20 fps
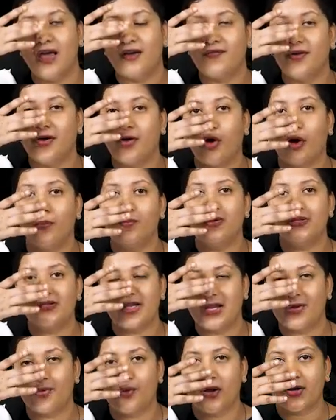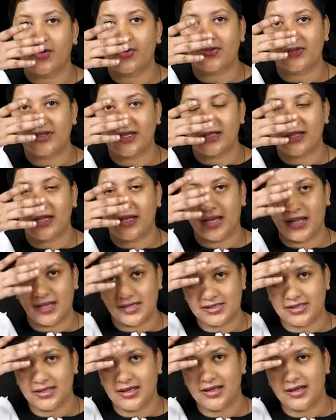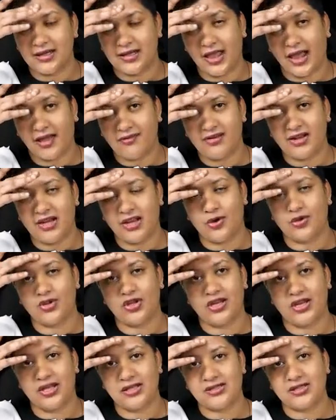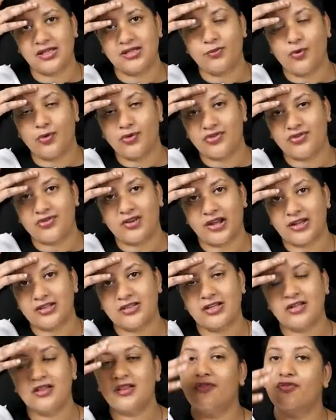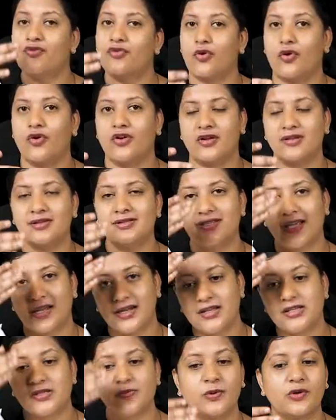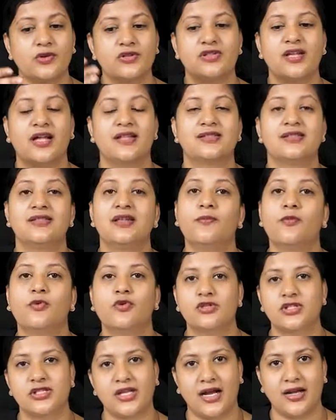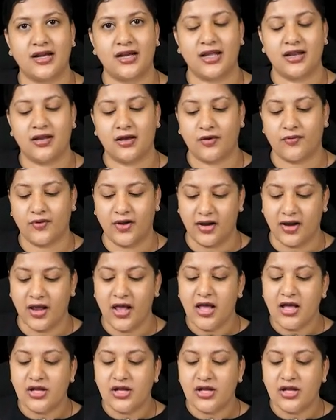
We are obviously going to see the nasal cavity or the nasal bone structure, the frontal sinus, because that's the most anterior one.